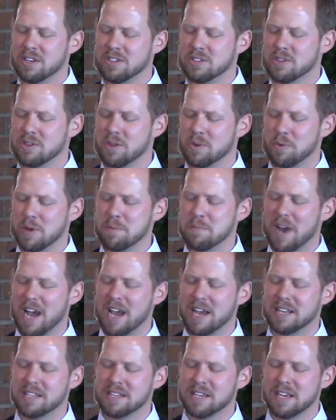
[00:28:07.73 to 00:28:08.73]
so that we
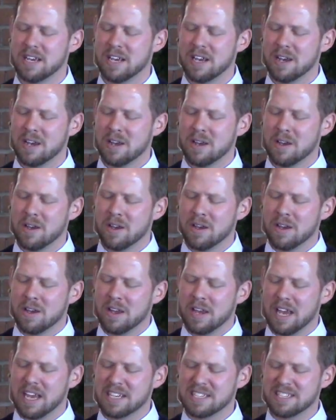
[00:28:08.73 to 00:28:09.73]
might
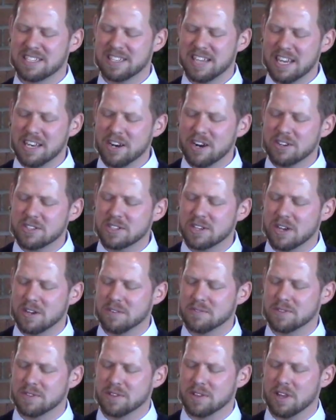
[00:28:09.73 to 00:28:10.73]
extend
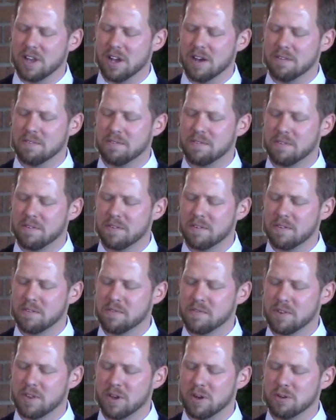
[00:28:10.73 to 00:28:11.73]
ourselves in love
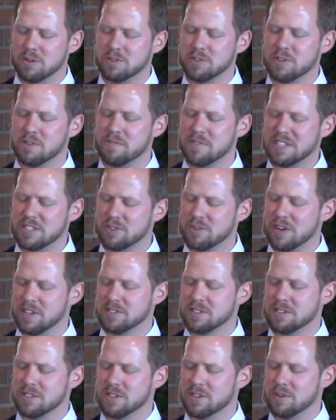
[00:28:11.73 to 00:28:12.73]
for those You've
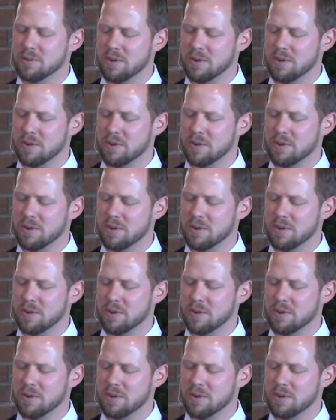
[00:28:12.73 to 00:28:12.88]
entrusted.